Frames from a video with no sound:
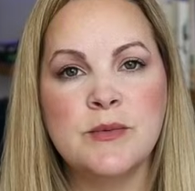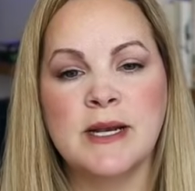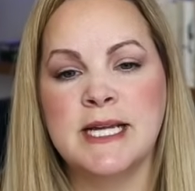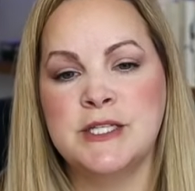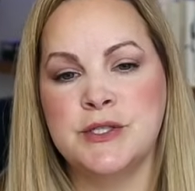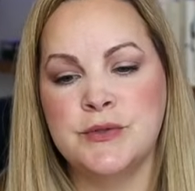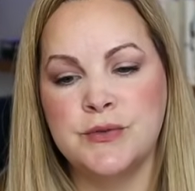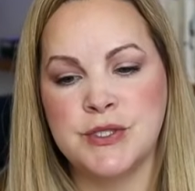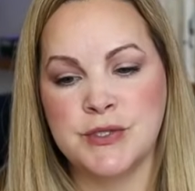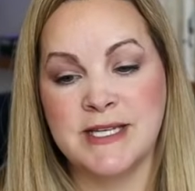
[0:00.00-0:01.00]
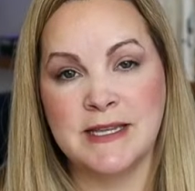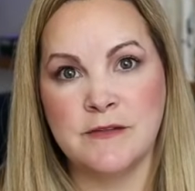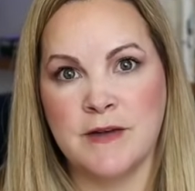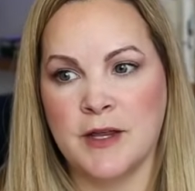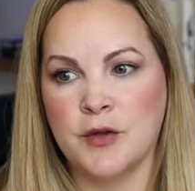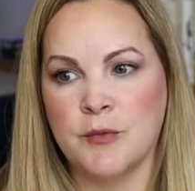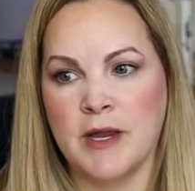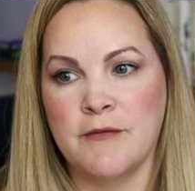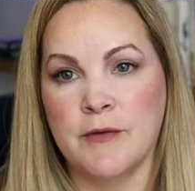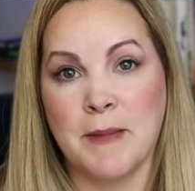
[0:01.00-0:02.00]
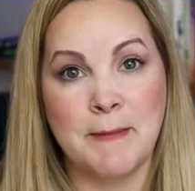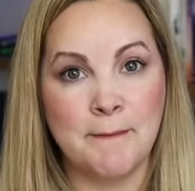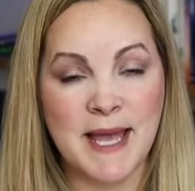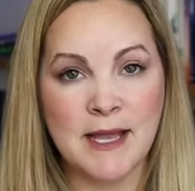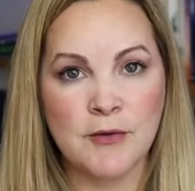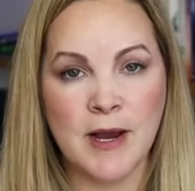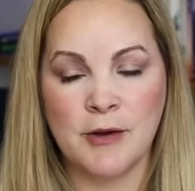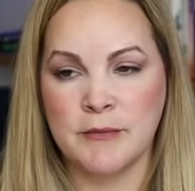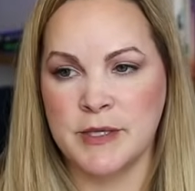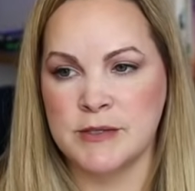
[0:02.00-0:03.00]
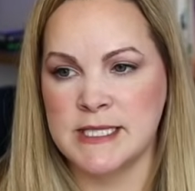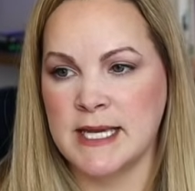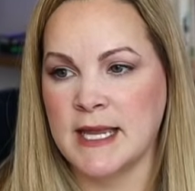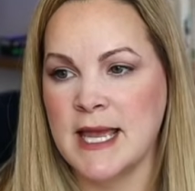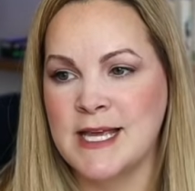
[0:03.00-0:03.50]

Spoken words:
what I do to get the volume right for my background music